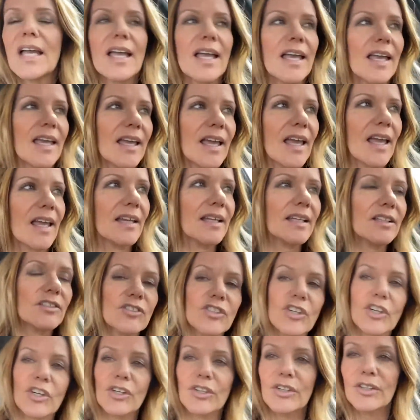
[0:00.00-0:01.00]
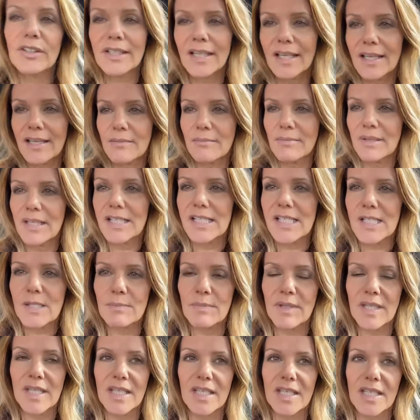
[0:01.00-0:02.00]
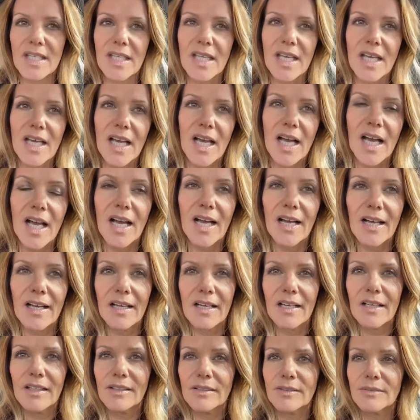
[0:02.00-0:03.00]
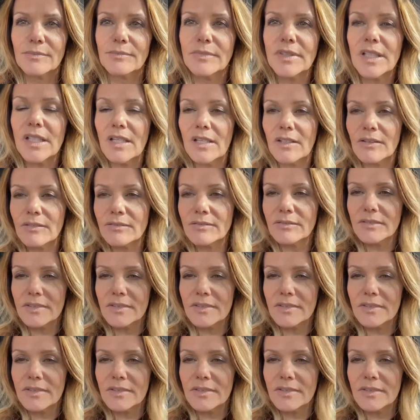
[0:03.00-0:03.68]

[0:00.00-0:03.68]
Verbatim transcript: and in turn it makes me, uh, you know,